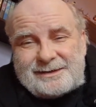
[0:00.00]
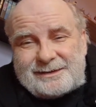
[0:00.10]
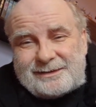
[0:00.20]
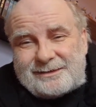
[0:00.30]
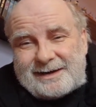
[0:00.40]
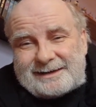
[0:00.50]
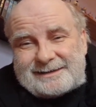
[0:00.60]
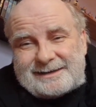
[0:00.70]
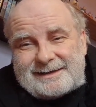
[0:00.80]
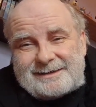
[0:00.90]
You know, I
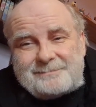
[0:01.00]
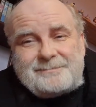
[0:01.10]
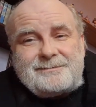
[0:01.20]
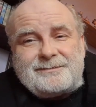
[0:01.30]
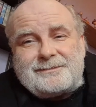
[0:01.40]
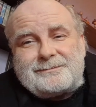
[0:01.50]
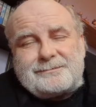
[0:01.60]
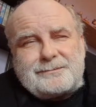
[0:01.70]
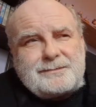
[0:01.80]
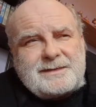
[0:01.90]
did
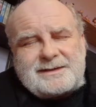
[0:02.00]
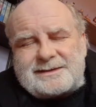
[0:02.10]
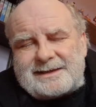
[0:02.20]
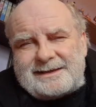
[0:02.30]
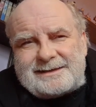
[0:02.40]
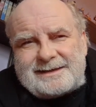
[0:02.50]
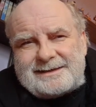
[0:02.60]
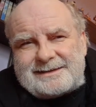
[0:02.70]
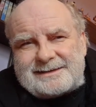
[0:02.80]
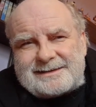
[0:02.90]

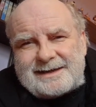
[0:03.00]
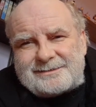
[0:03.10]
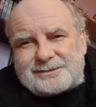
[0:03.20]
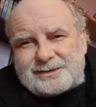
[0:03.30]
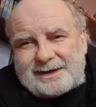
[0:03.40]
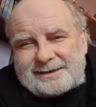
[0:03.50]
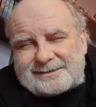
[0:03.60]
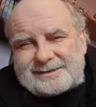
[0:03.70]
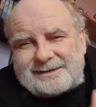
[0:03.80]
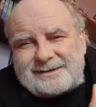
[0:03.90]
CD
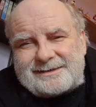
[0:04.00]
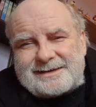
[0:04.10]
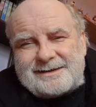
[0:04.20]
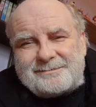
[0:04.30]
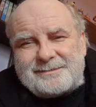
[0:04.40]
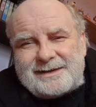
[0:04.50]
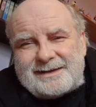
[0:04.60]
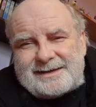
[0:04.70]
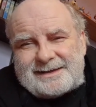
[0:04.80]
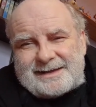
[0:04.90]
soundtracks, and
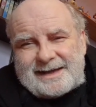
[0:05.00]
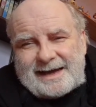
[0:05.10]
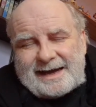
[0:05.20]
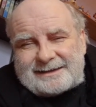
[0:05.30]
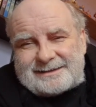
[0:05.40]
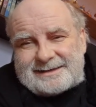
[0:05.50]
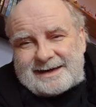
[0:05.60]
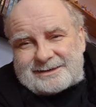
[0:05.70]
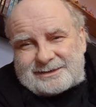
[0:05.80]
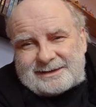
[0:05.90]
I didn't
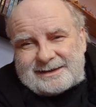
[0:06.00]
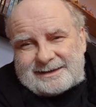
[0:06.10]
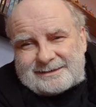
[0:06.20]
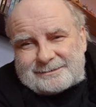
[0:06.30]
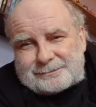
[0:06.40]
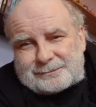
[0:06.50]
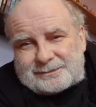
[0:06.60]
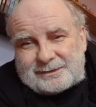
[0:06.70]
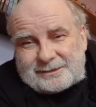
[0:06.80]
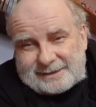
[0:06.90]
actually
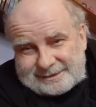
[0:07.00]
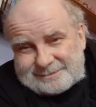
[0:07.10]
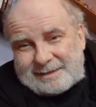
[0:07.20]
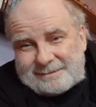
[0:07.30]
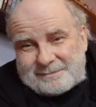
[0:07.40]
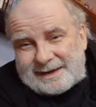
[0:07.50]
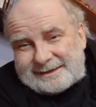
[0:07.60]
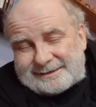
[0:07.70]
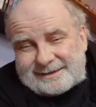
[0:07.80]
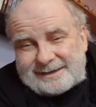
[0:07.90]
look into my
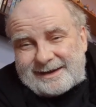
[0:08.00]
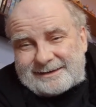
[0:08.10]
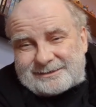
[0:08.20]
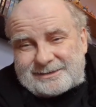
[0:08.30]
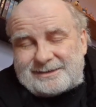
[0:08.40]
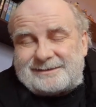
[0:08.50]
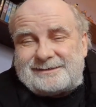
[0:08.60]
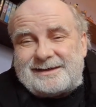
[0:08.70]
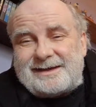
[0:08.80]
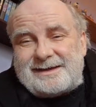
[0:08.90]
main collection